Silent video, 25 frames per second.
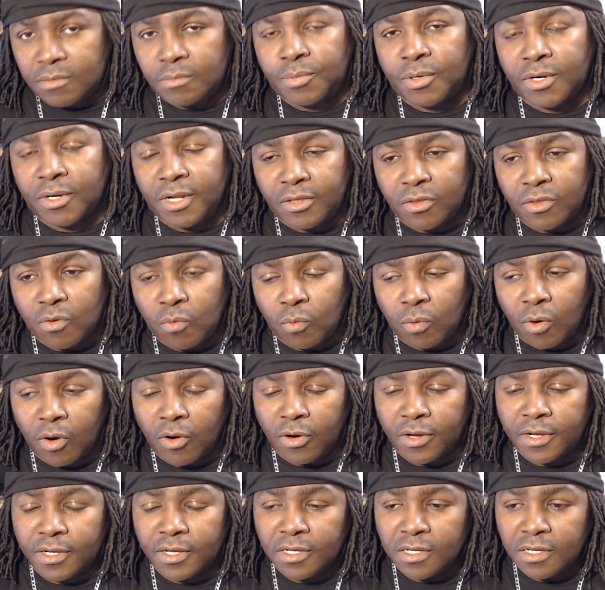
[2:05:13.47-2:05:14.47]
put in the
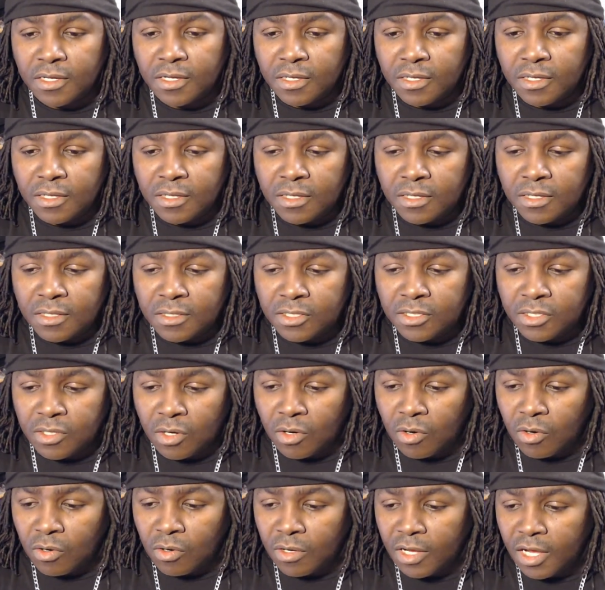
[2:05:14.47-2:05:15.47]
work.
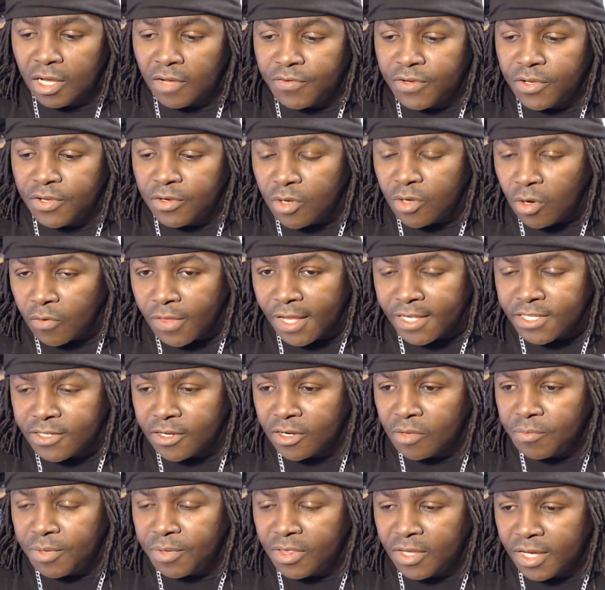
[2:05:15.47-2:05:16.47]
So if you know that's
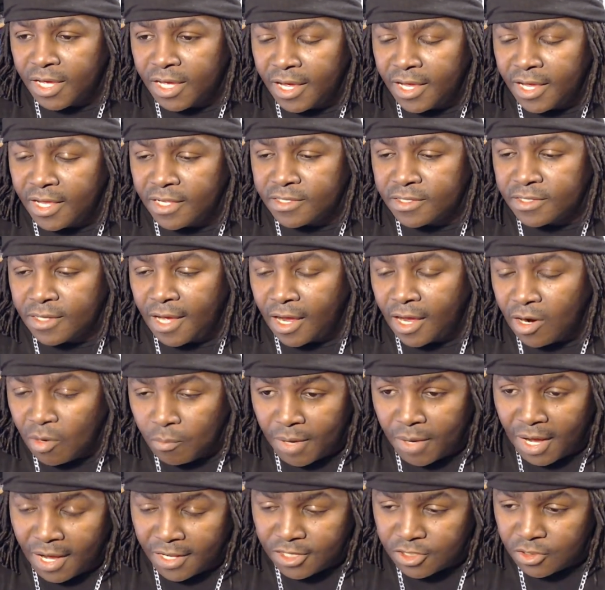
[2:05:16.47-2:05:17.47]
going to be the case, I don't
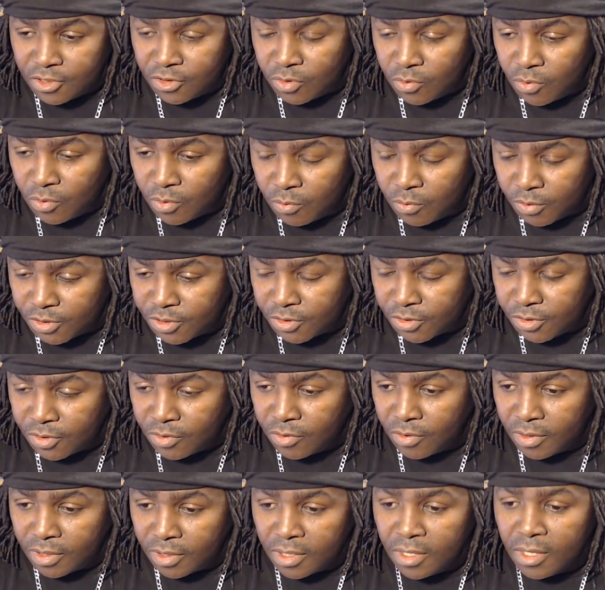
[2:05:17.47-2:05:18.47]
mind you doing what you're
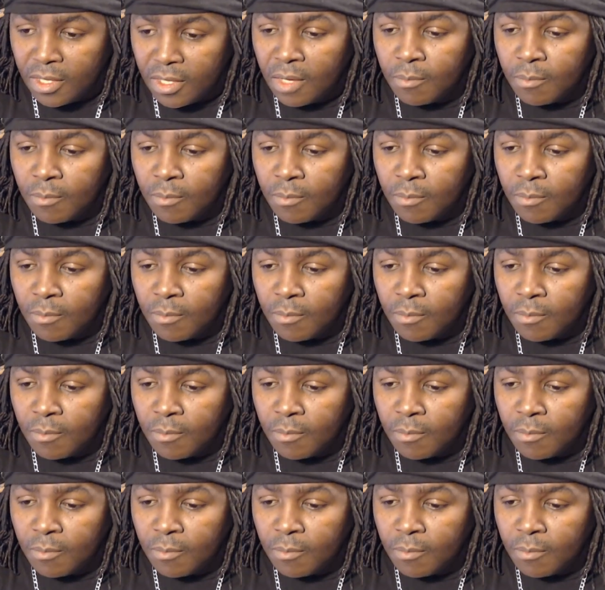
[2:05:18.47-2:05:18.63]
doing.